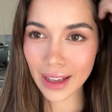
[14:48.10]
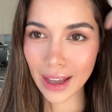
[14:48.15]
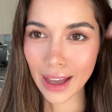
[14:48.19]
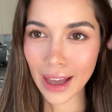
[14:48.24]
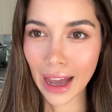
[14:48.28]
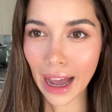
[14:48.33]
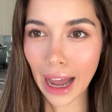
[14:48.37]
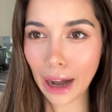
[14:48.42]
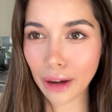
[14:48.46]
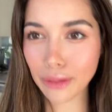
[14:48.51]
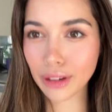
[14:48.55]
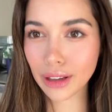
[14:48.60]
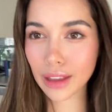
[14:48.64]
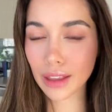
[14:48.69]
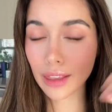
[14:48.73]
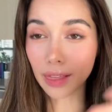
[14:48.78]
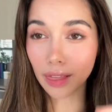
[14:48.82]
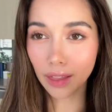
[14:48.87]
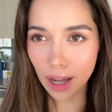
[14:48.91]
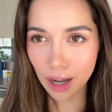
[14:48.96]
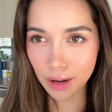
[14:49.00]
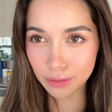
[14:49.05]
I really
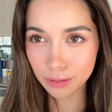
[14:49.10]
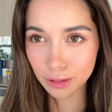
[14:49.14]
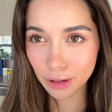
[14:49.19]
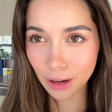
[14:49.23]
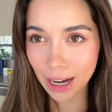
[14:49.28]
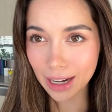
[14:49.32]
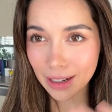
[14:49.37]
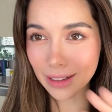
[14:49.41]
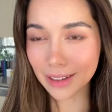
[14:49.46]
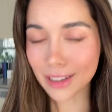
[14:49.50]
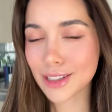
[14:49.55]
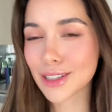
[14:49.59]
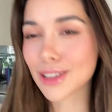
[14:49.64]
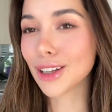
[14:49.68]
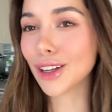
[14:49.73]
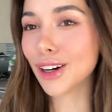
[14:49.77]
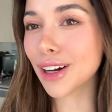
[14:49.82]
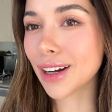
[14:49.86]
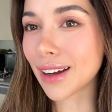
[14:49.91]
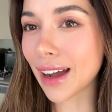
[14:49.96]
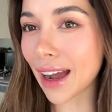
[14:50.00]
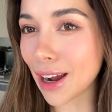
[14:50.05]
loved creating this
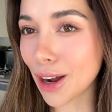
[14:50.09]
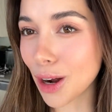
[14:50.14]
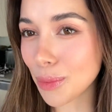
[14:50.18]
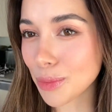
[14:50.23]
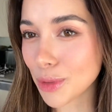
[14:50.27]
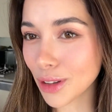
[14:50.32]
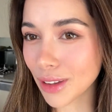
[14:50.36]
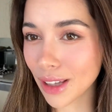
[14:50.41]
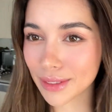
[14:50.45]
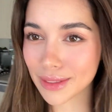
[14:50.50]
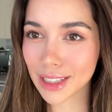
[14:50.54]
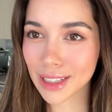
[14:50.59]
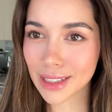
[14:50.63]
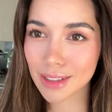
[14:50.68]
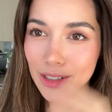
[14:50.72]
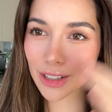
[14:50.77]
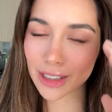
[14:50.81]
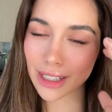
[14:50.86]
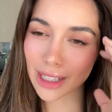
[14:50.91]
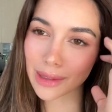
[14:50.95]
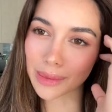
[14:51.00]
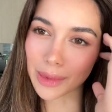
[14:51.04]
look. I hope you loved it
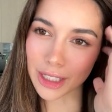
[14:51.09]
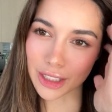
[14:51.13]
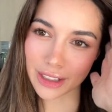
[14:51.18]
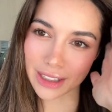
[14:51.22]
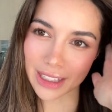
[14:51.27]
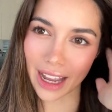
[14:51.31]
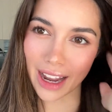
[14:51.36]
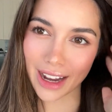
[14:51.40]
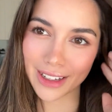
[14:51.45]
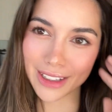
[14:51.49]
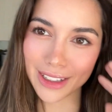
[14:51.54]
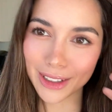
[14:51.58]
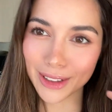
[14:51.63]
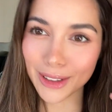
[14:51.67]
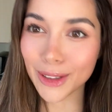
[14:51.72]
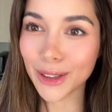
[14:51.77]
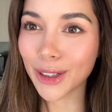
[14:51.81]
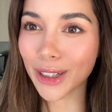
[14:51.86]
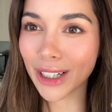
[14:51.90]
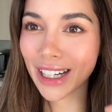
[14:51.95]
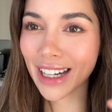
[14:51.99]
just as much as I do.